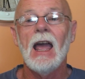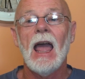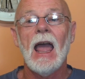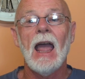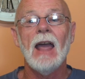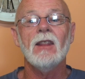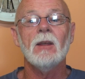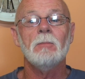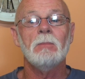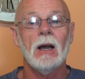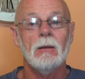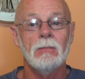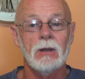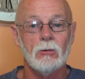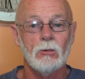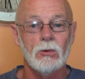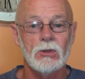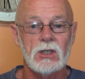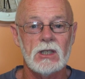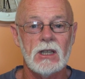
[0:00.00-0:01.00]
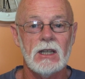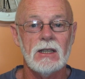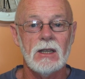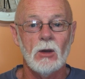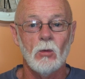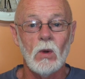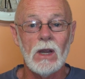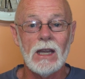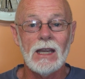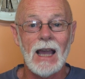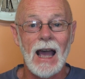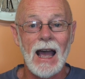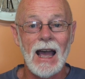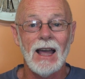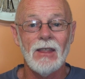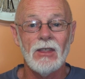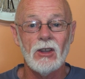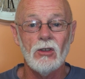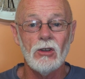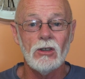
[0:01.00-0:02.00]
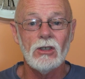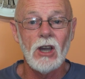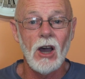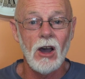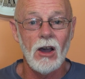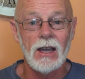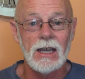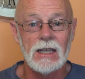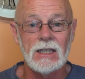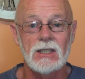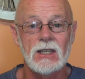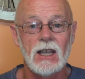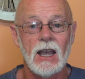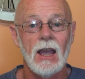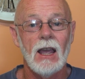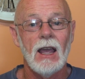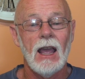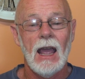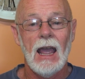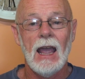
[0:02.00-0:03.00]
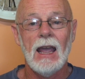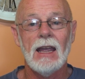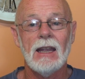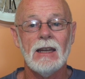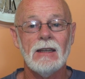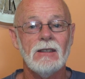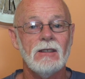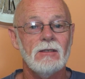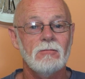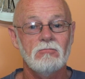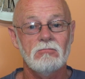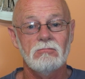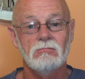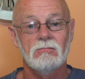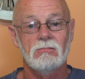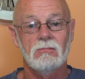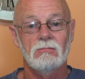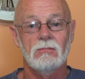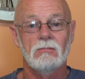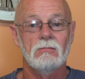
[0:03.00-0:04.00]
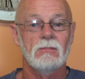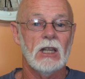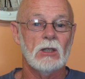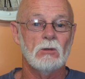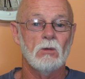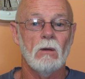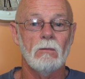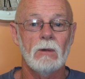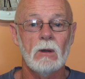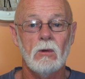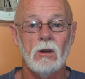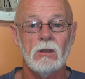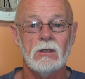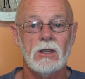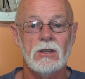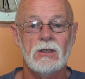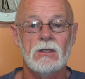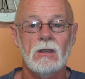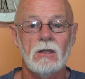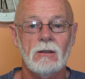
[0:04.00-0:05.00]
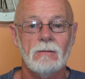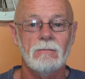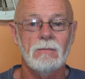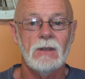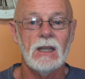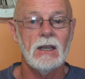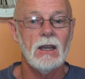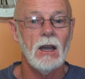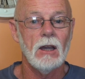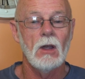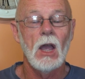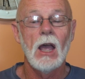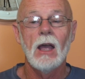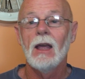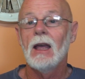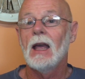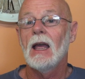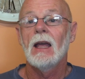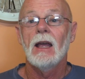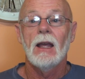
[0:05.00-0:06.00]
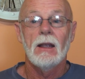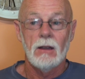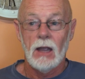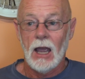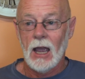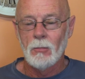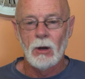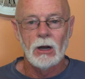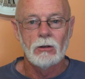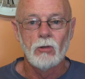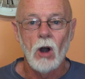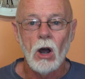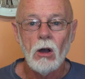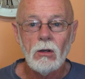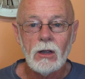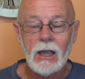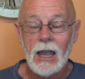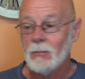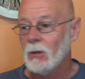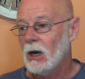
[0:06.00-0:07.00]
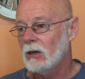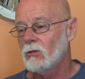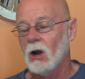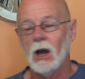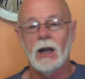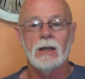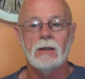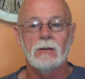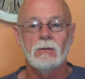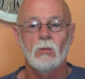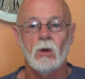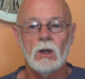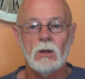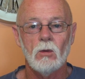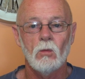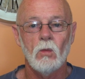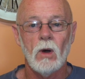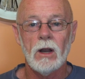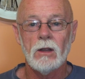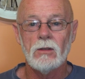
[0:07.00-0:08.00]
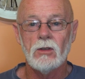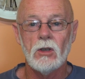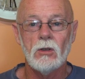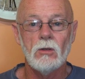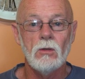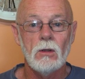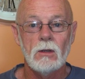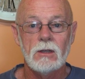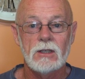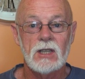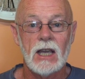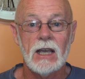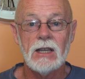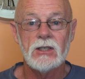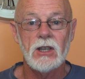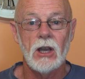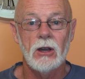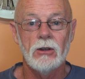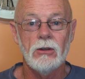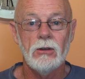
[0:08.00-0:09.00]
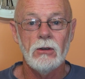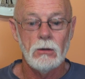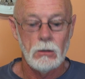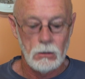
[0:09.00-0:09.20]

and the public will see that we are the good guys. And that's what we want, isn't it? There you go. Am I wrong? Am I right? Well, why don't you say so